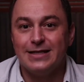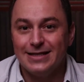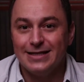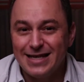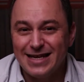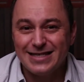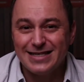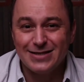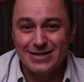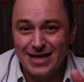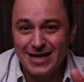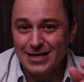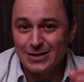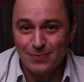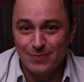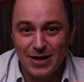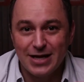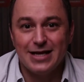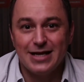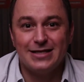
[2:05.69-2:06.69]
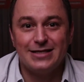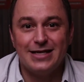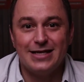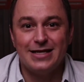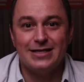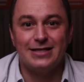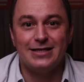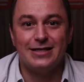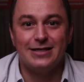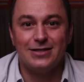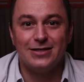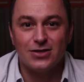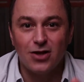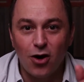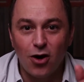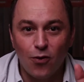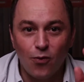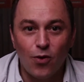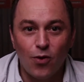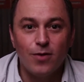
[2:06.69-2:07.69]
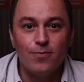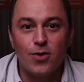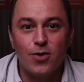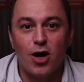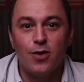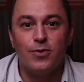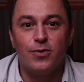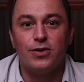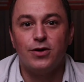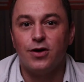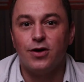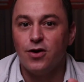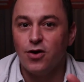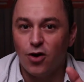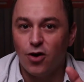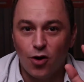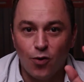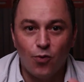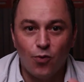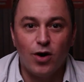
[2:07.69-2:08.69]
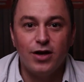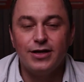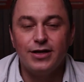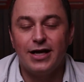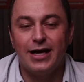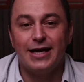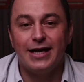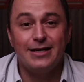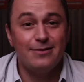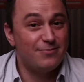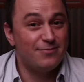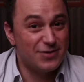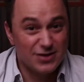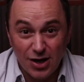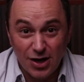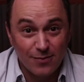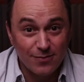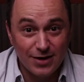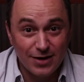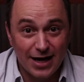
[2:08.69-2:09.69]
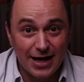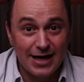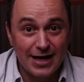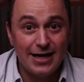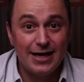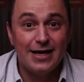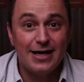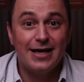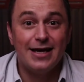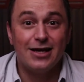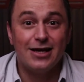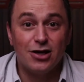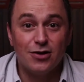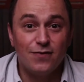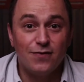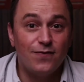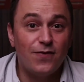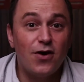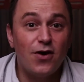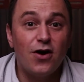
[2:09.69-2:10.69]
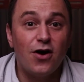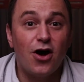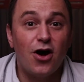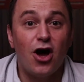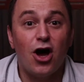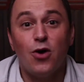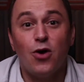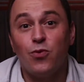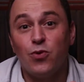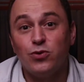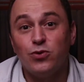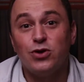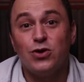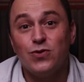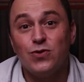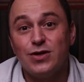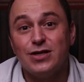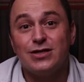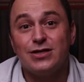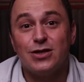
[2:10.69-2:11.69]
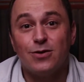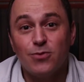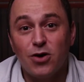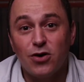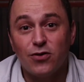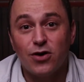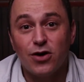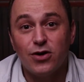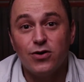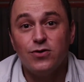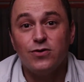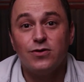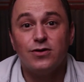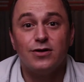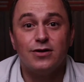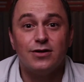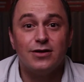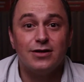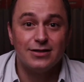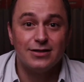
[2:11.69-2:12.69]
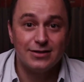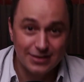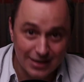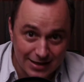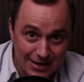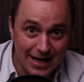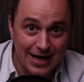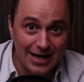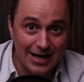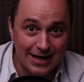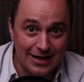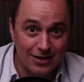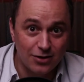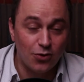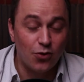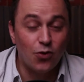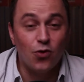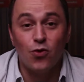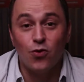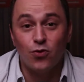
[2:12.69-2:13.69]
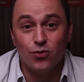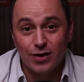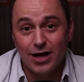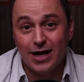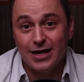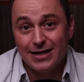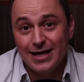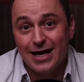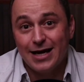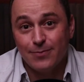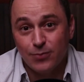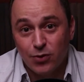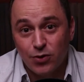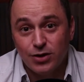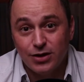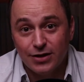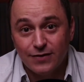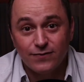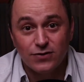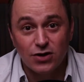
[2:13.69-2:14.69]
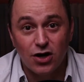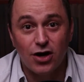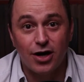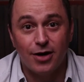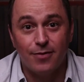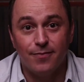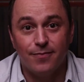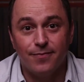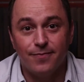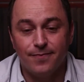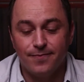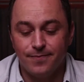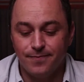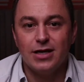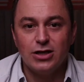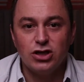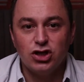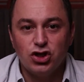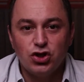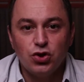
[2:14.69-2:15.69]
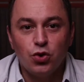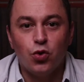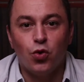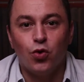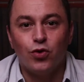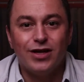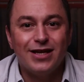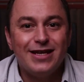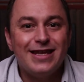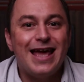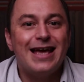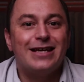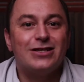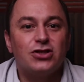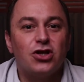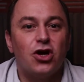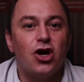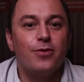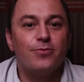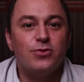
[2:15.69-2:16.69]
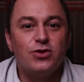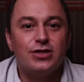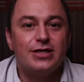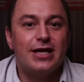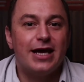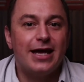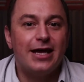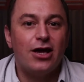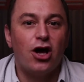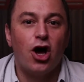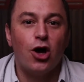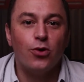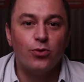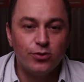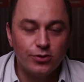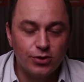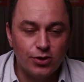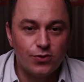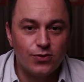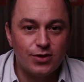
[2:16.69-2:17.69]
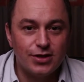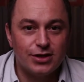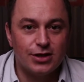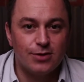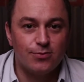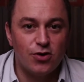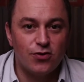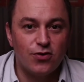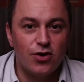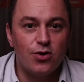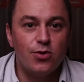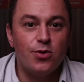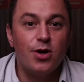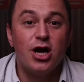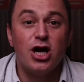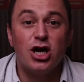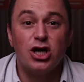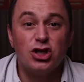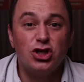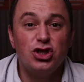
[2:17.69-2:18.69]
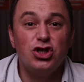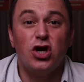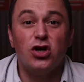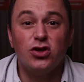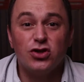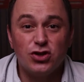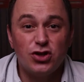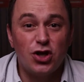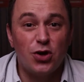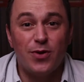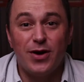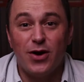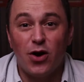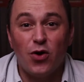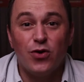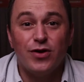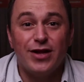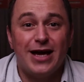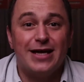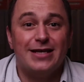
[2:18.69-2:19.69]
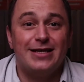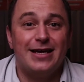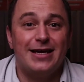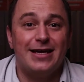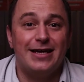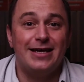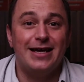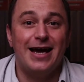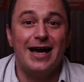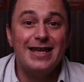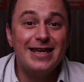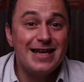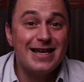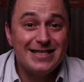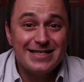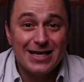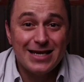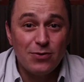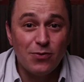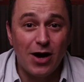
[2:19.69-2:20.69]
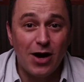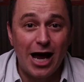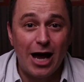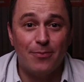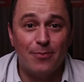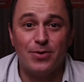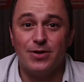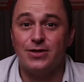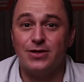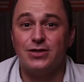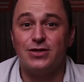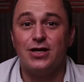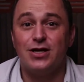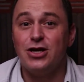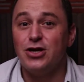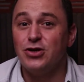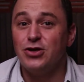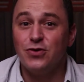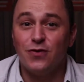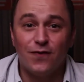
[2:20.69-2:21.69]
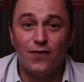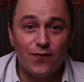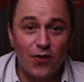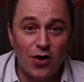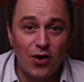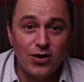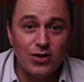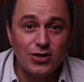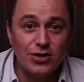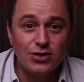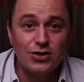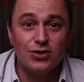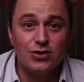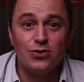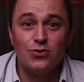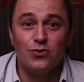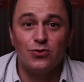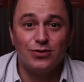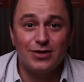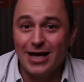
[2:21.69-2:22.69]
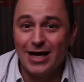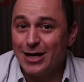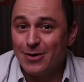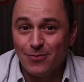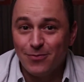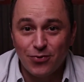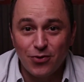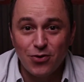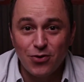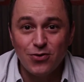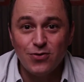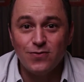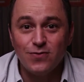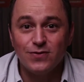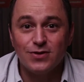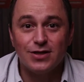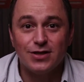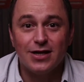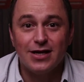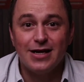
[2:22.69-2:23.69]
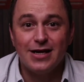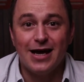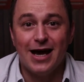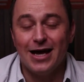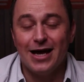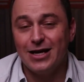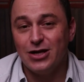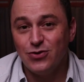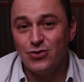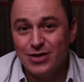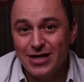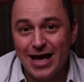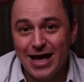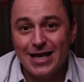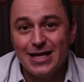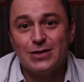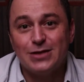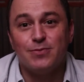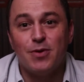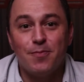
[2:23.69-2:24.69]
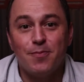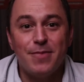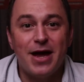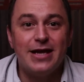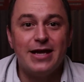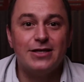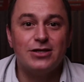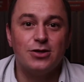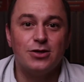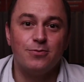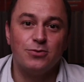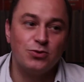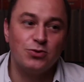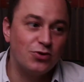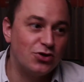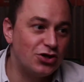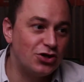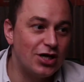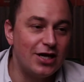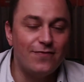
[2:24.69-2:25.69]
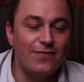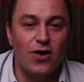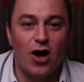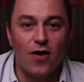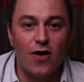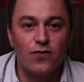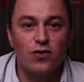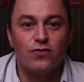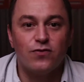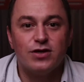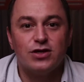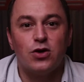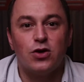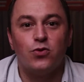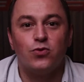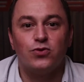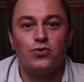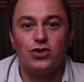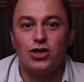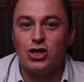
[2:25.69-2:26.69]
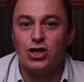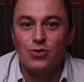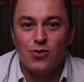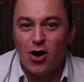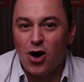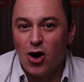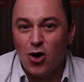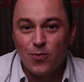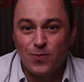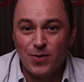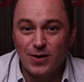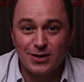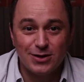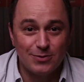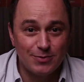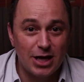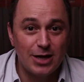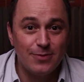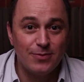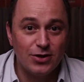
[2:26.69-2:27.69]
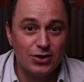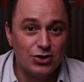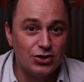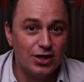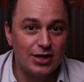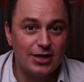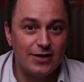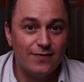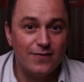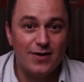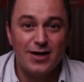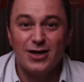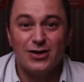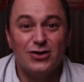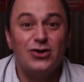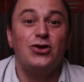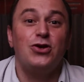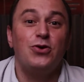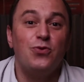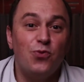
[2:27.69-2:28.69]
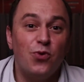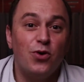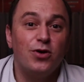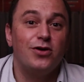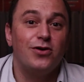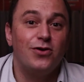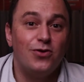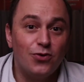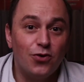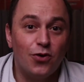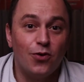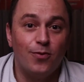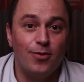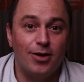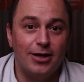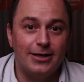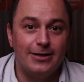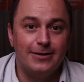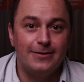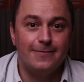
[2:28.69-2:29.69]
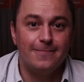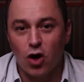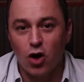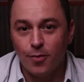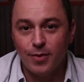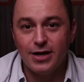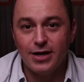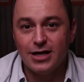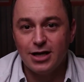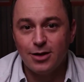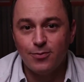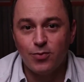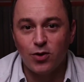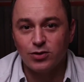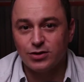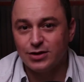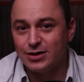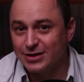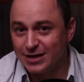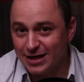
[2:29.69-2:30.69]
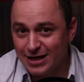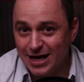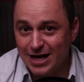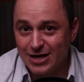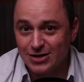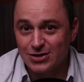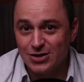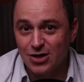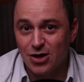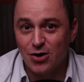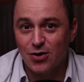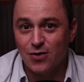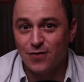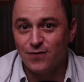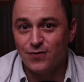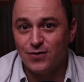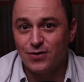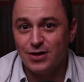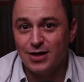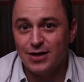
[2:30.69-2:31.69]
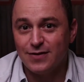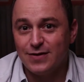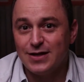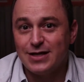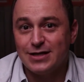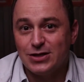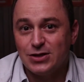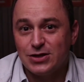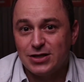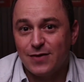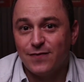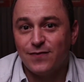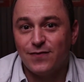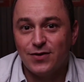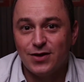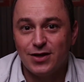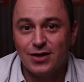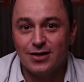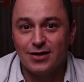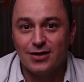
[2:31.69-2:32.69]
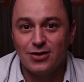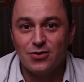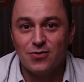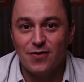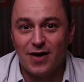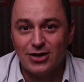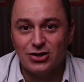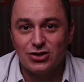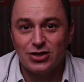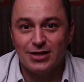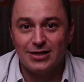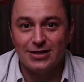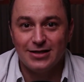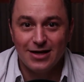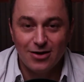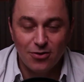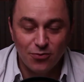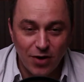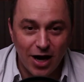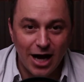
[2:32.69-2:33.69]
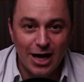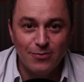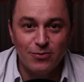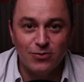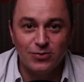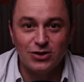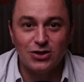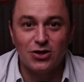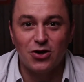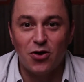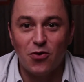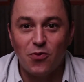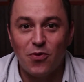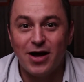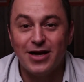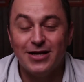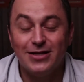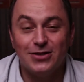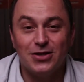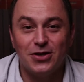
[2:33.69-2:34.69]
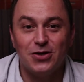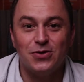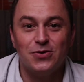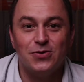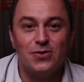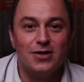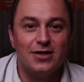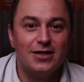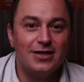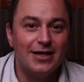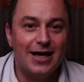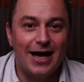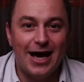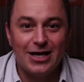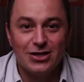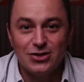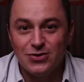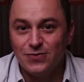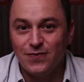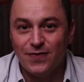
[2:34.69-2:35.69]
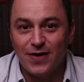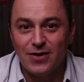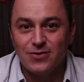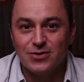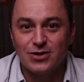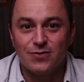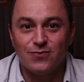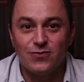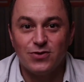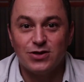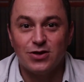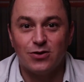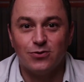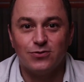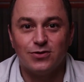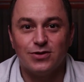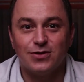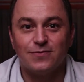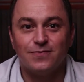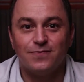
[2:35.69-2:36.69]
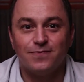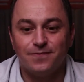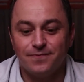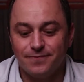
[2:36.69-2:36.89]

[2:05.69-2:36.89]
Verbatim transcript: Let's make this easy. Start one moment on one day, someday, convert I will do this tomorrow, today, or at that point of time. In short, the next time you say, I will do this tomorrow, just do it on that day and then see what happens. You'll find your day improves and then you get this momentum to achieve other results that you were hoping to maybe achieve that you wouldn't normally. Comment in the boxes and let us know if this is something that you actually were able to go away and do and you found some results.